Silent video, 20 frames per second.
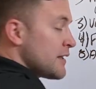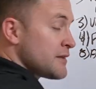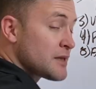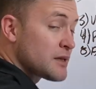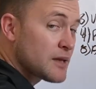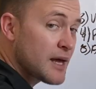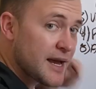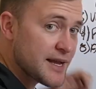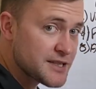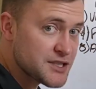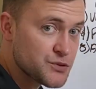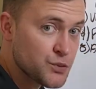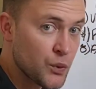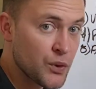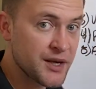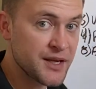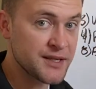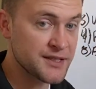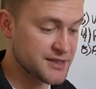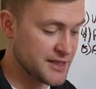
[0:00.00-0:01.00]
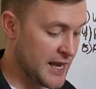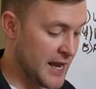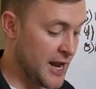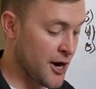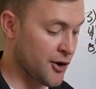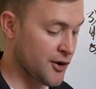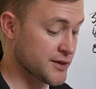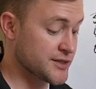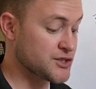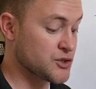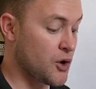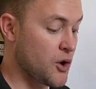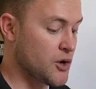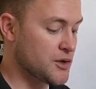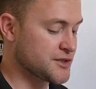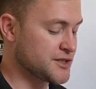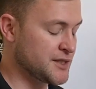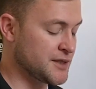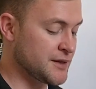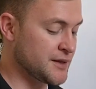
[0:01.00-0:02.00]
And the last one is
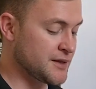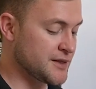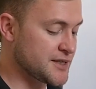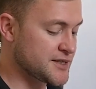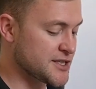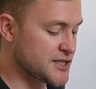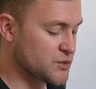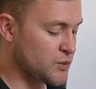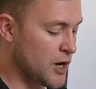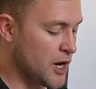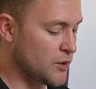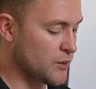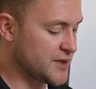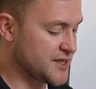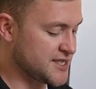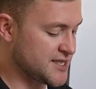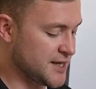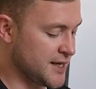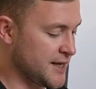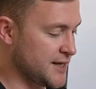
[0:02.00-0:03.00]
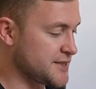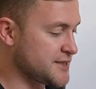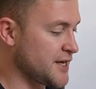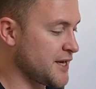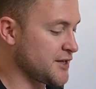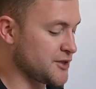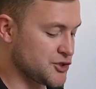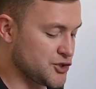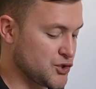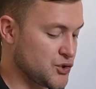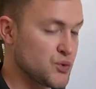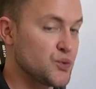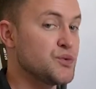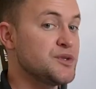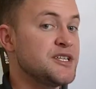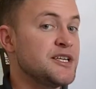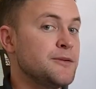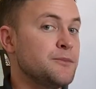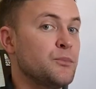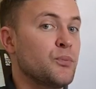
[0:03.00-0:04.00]
aerosols, and this is why we say take 2
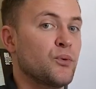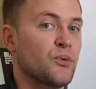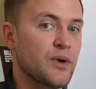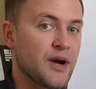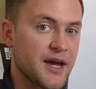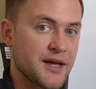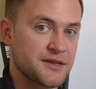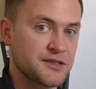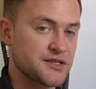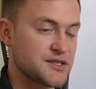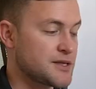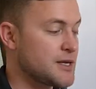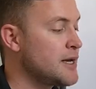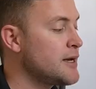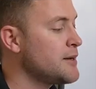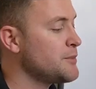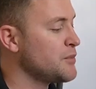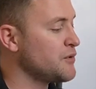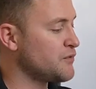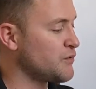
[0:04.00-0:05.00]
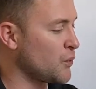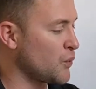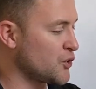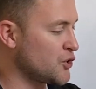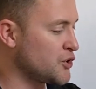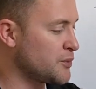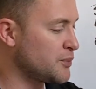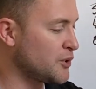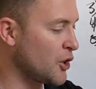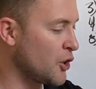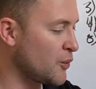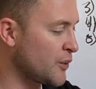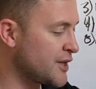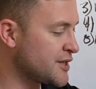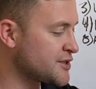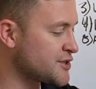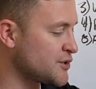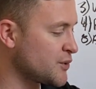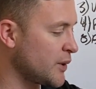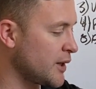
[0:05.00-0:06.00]
deep breaths before you blow
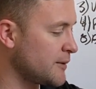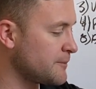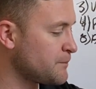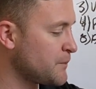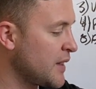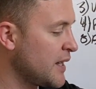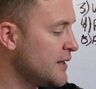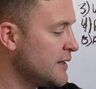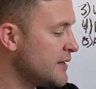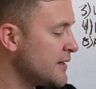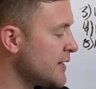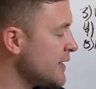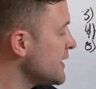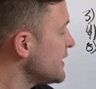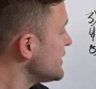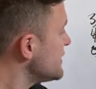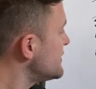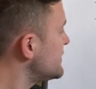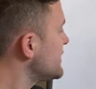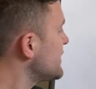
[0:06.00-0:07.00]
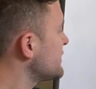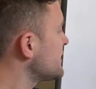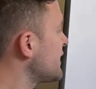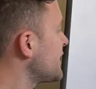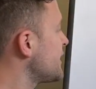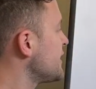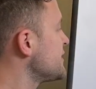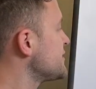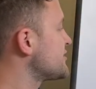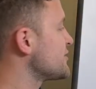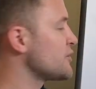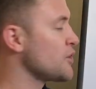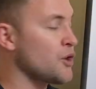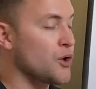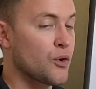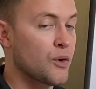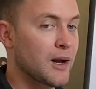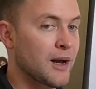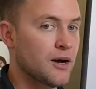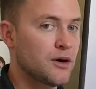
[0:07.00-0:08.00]
into it. Anything that ends in
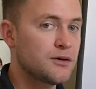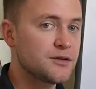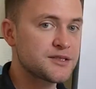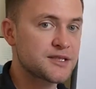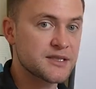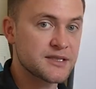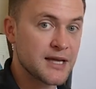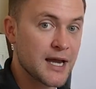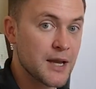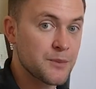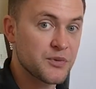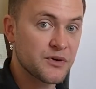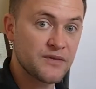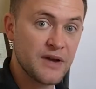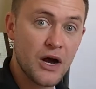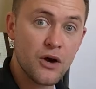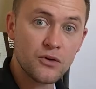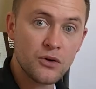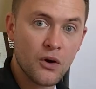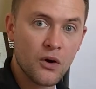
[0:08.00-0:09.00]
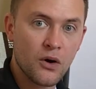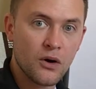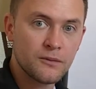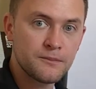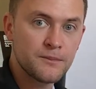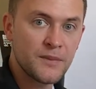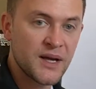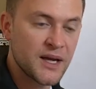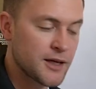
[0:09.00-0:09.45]
OL is a type of alcohol.